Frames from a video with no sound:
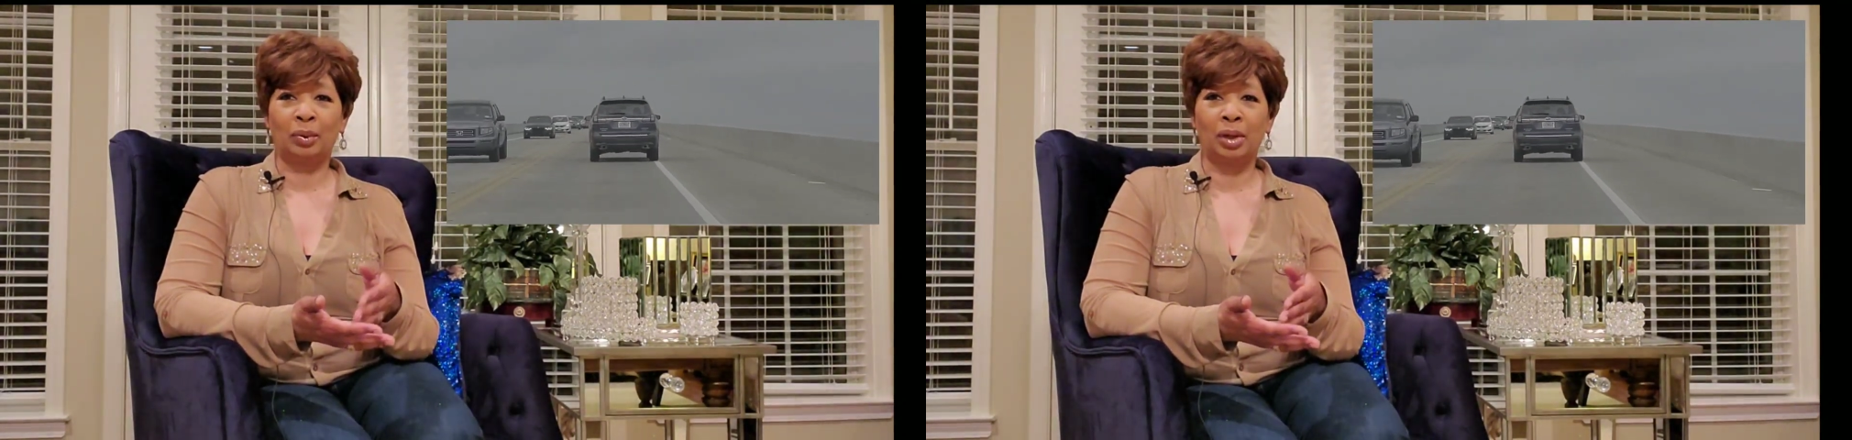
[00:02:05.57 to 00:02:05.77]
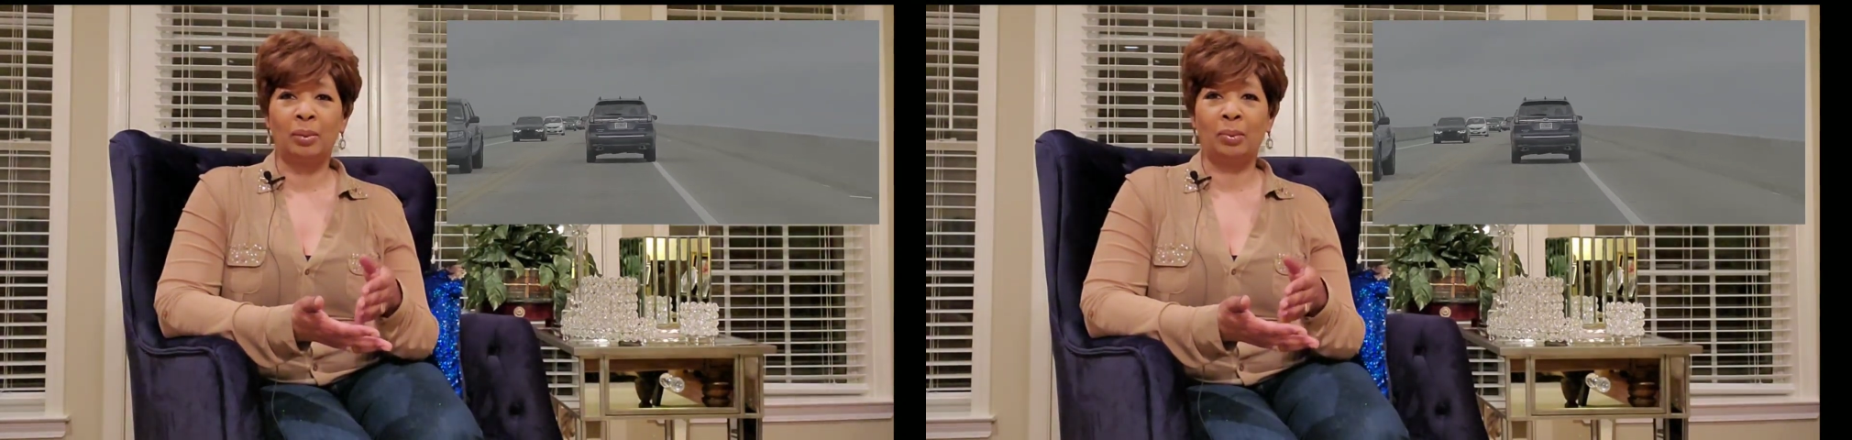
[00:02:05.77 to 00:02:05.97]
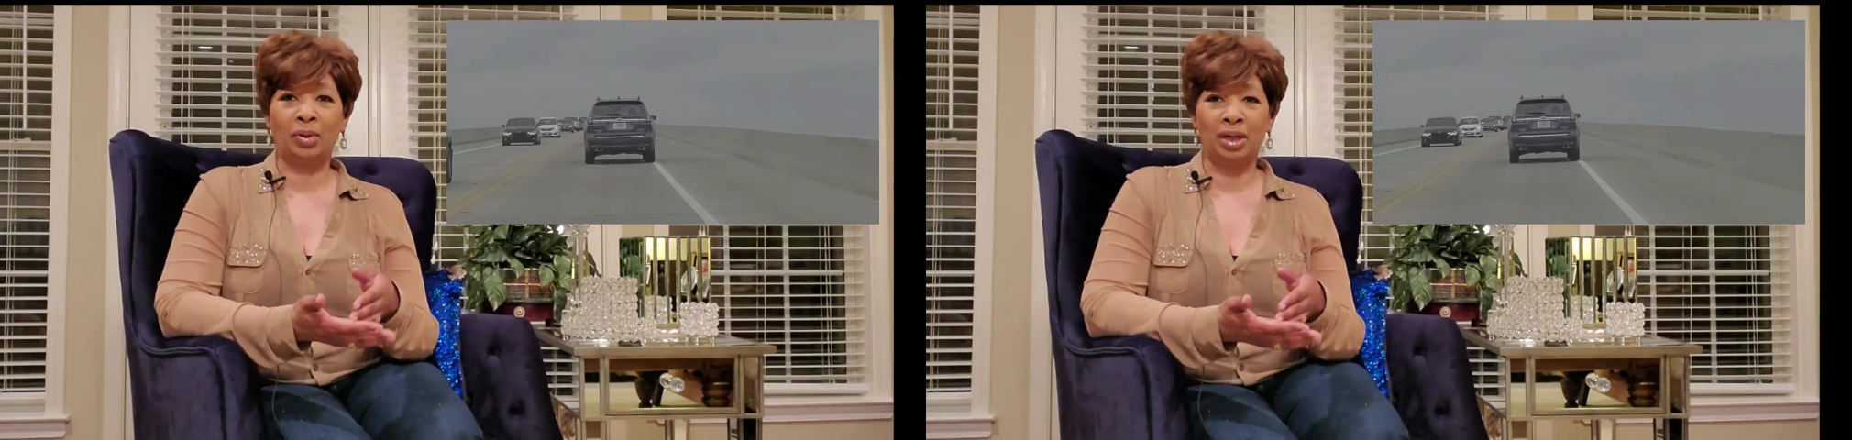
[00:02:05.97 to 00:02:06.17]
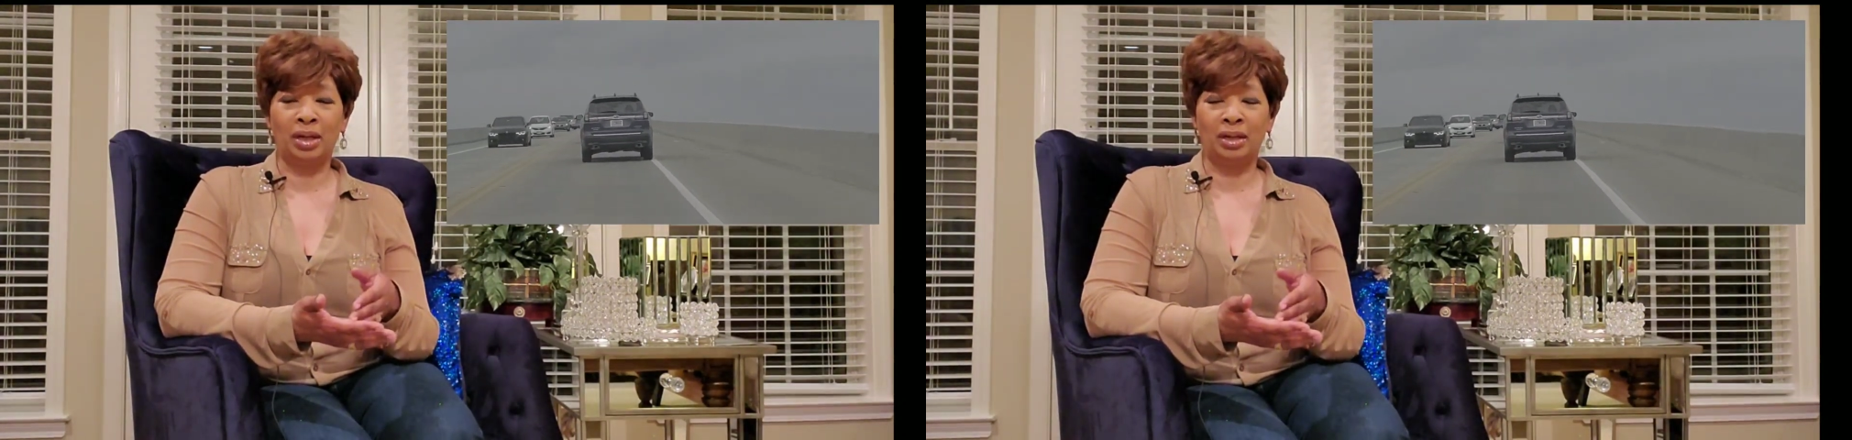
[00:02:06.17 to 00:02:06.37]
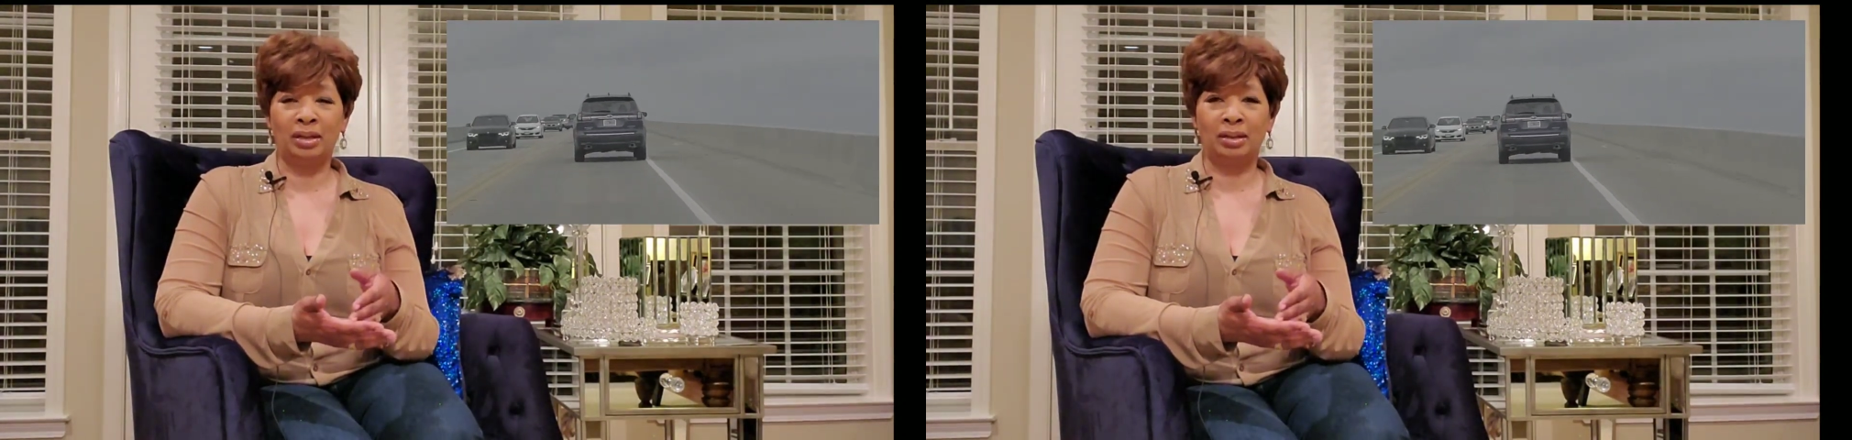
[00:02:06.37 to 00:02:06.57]
three
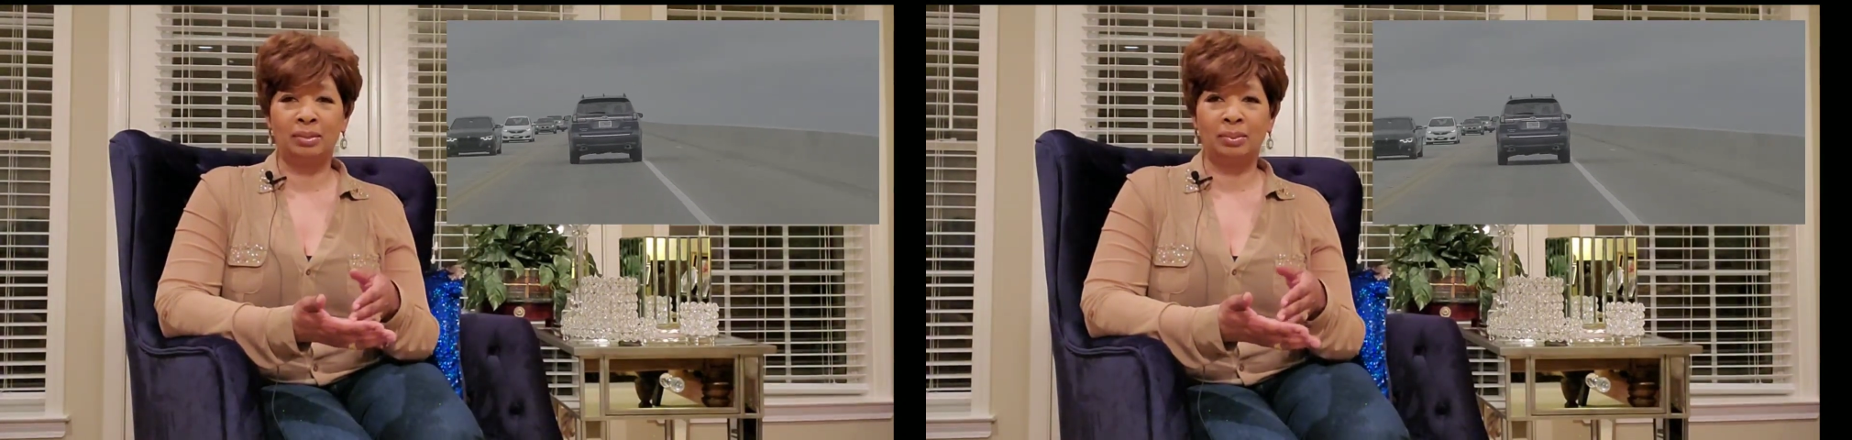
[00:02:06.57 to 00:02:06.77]
bridge